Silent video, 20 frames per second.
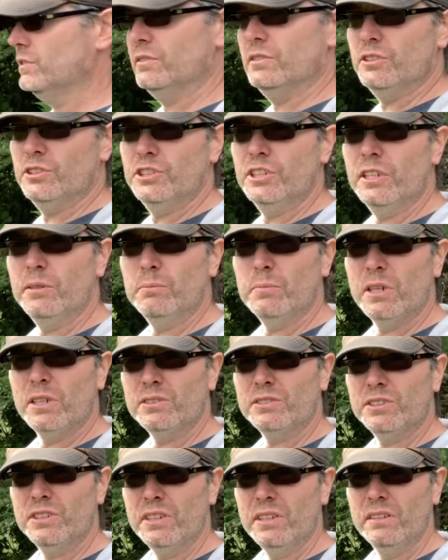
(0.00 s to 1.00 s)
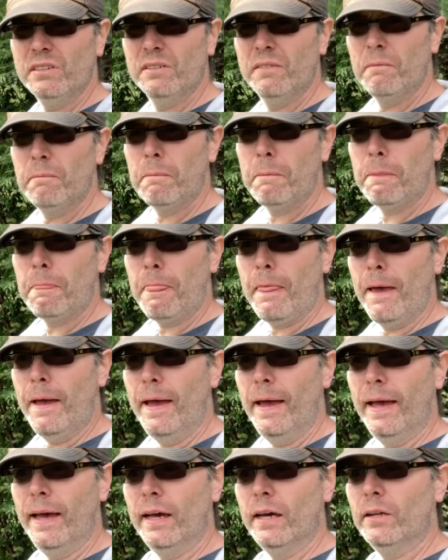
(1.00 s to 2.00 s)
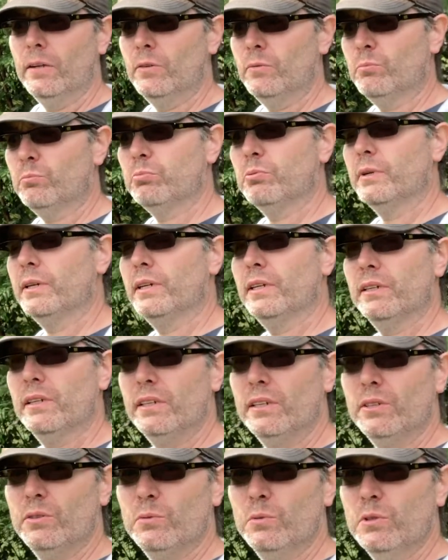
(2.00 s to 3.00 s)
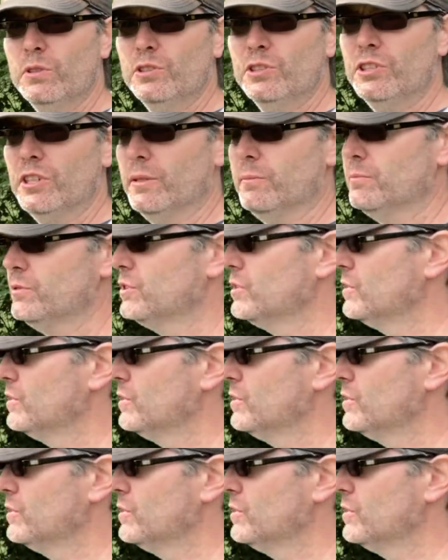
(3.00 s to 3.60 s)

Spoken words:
the sheet mulching and bringing in the wood chips,